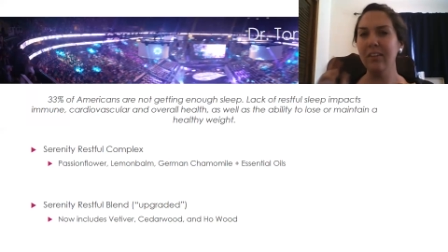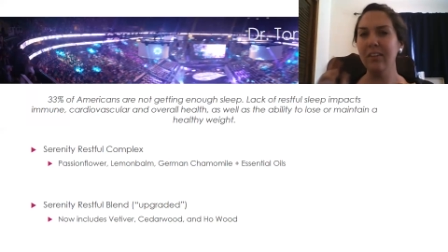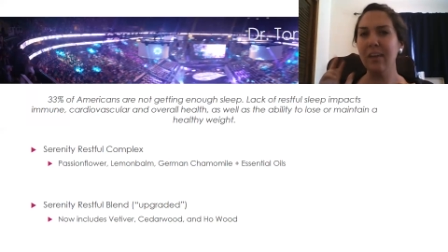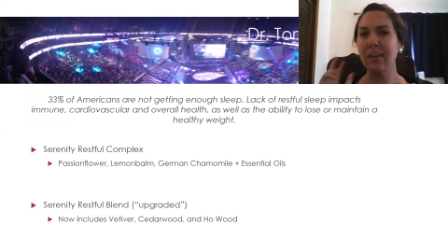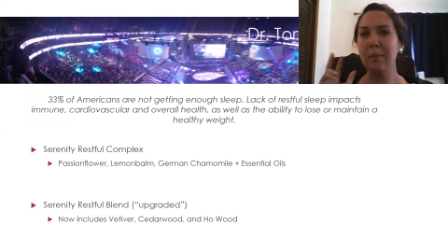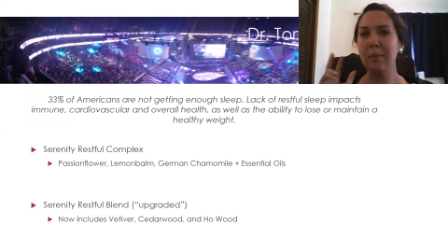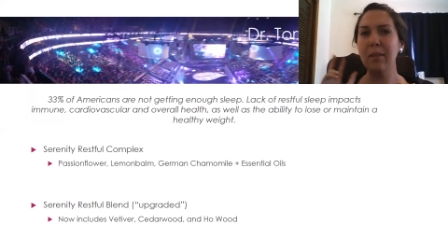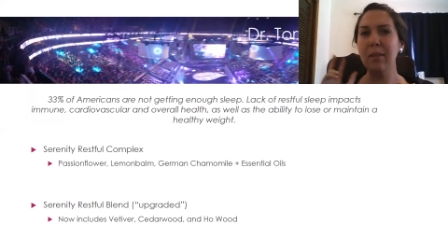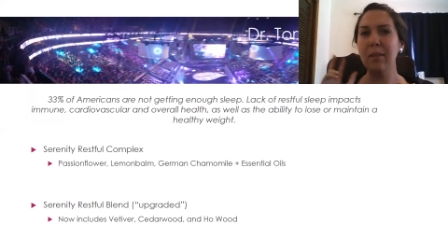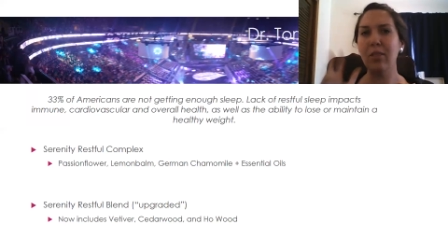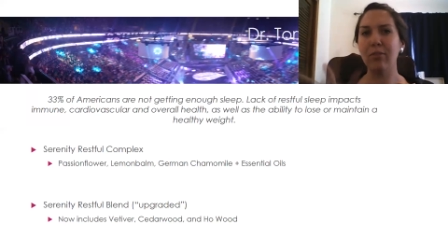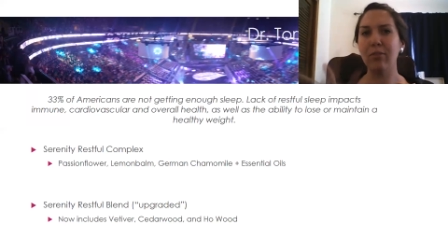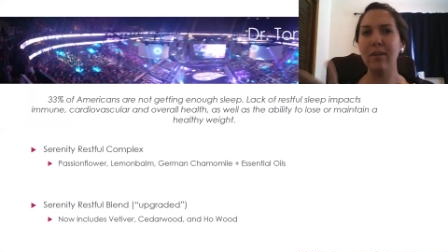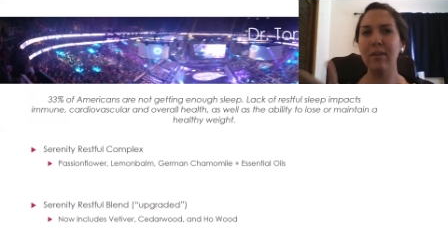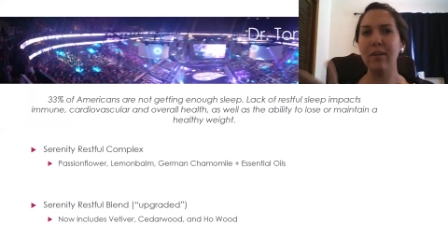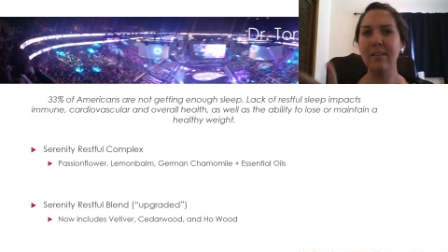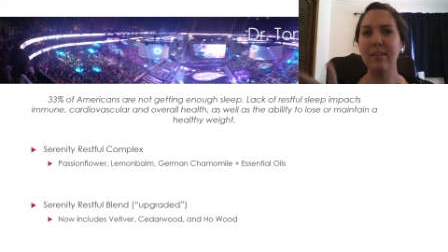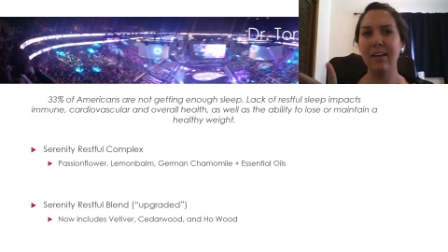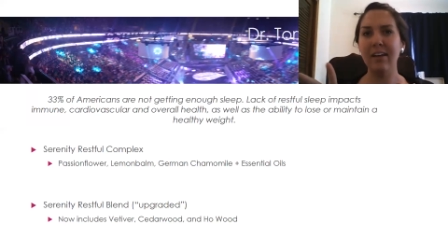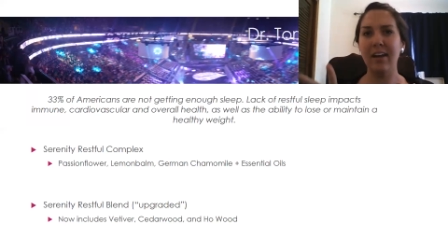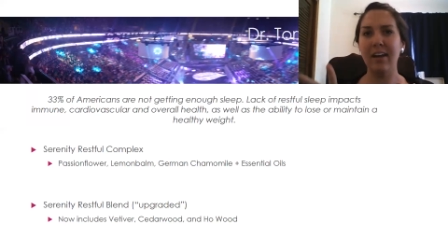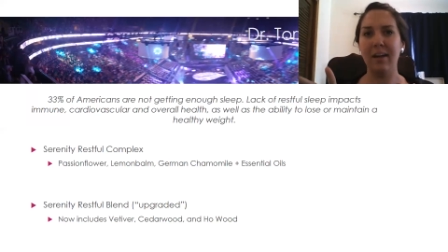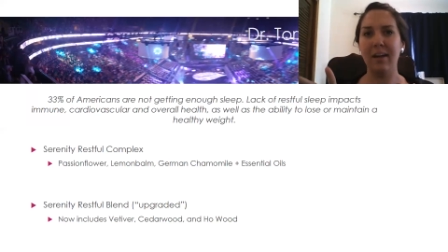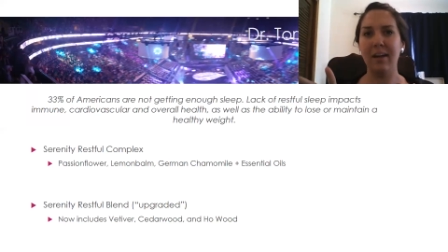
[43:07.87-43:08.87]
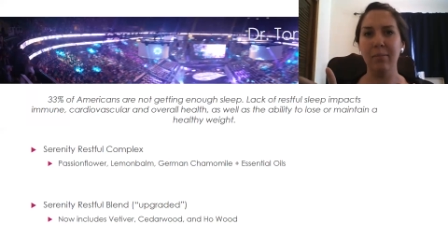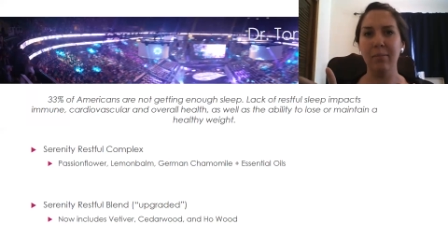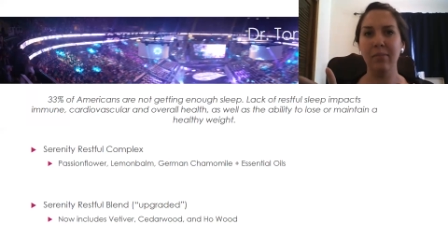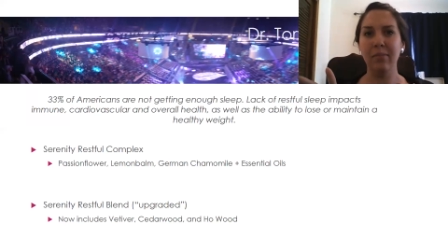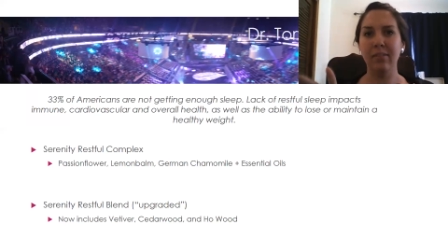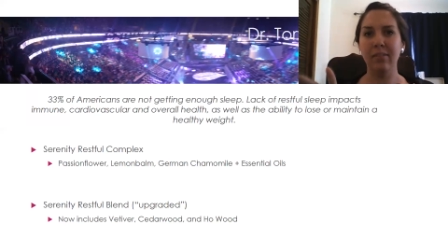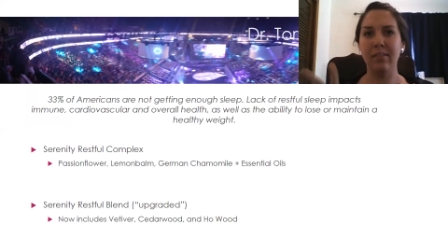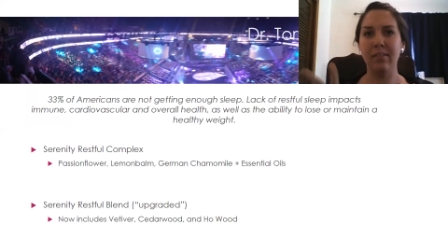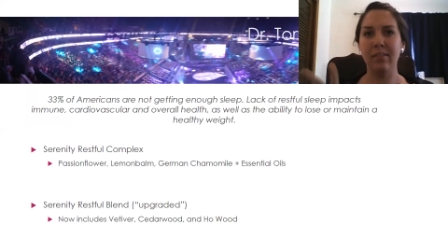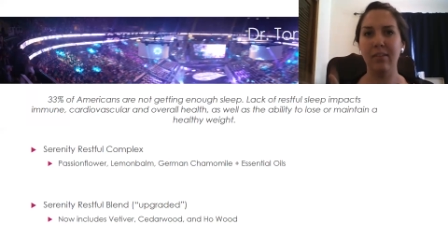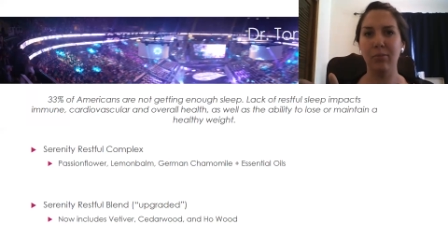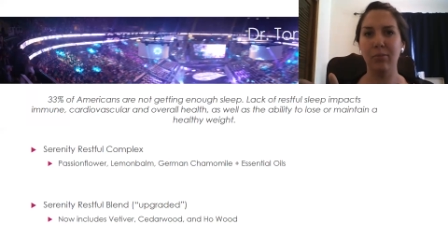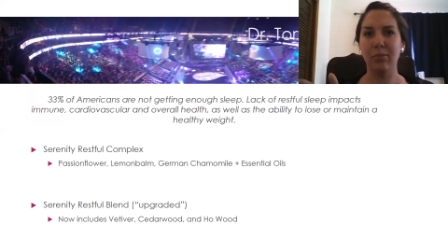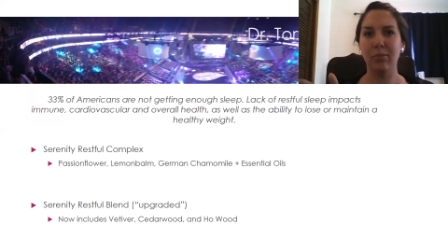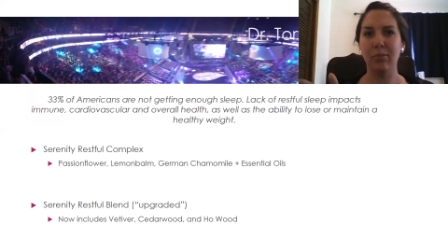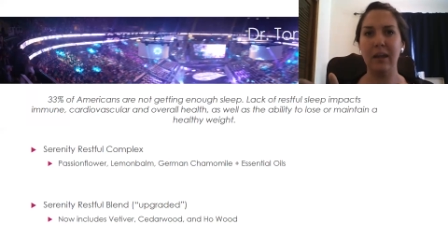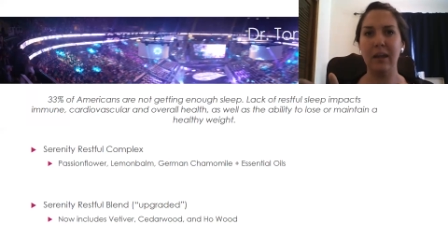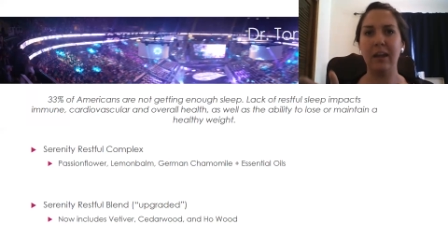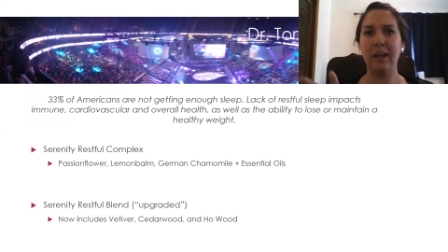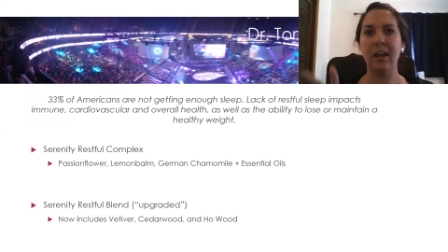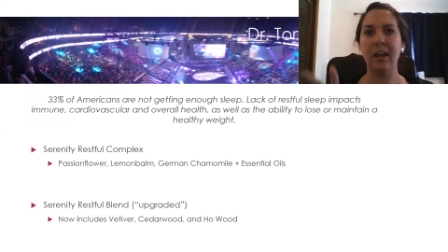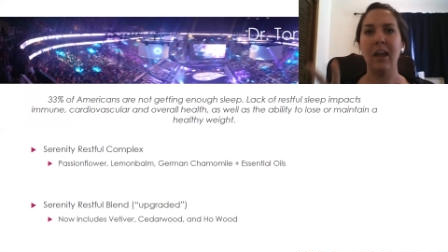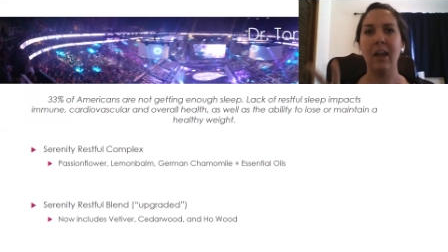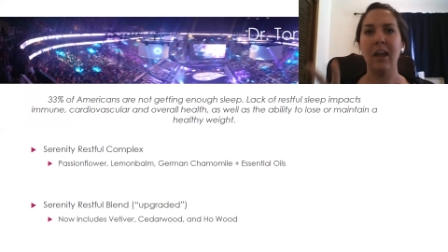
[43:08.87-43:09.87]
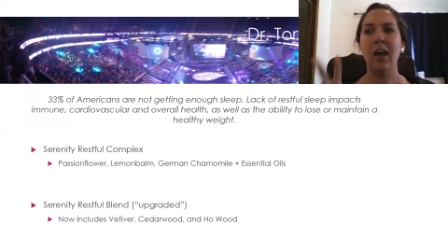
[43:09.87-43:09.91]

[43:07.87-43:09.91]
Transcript: happened three times this week